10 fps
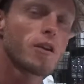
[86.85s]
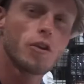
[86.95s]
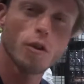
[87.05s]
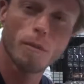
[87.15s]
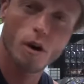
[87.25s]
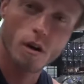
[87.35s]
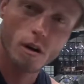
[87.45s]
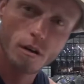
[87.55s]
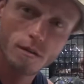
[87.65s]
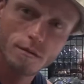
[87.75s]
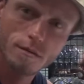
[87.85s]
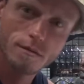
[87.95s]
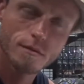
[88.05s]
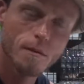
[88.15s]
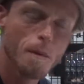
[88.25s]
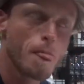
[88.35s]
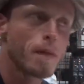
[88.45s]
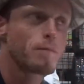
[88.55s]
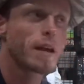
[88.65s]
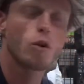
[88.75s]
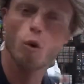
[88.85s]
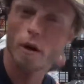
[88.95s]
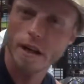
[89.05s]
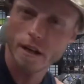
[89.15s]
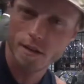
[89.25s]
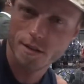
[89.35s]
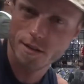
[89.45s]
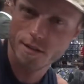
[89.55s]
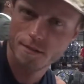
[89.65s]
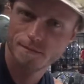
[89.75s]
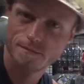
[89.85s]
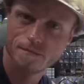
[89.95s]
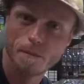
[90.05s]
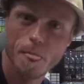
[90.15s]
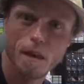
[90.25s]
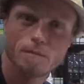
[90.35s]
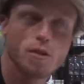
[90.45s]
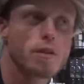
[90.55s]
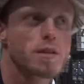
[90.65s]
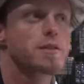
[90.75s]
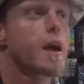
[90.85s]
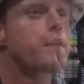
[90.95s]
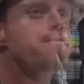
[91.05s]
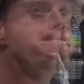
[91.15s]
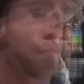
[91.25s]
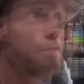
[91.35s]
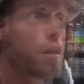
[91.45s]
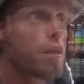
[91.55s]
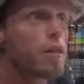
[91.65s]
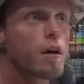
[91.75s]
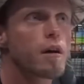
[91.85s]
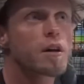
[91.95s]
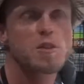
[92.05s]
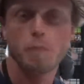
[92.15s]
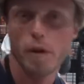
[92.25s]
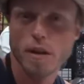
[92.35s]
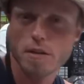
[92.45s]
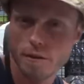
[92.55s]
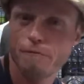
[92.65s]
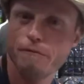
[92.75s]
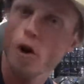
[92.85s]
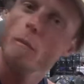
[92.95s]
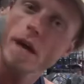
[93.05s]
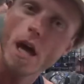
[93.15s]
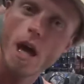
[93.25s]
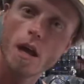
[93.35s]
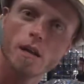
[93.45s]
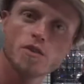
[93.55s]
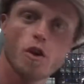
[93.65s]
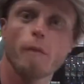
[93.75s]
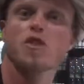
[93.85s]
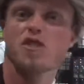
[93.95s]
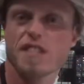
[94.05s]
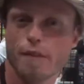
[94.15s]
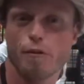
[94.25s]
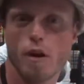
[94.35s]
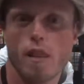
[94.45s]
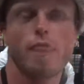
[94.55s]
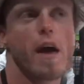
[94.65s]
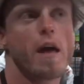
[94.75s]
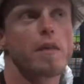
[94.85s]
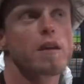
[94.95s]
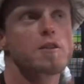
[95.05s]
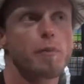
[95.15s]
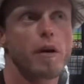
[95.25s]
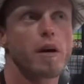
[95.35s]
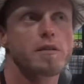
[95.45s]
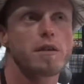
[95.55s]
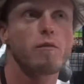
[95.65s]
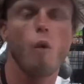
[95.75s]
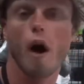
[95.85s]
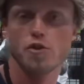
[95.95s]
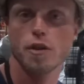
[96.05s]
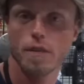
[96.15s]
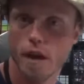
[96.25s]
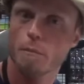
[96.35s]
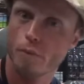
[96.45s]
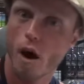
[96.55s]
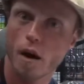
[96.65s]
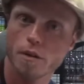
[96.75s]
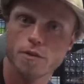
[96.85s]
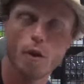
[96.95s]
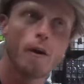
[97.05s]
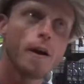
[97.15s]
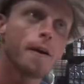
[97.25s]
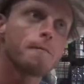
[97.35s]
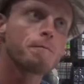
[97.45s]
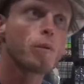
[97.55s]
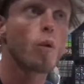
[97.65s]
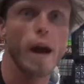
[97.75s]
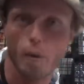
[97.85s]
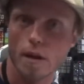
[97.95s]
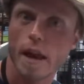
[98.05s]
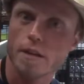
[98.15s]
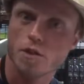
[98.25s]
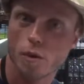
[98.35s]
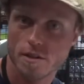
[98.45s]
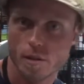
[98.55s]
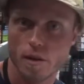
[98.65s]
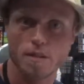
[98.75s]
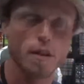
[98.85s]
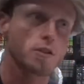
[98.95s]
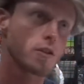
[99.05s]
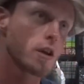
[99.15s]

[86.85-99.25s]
humor and quirkiness to the set. The experience of filming it is so much different than the experience of watching the end product. So when I relate to it, someone says,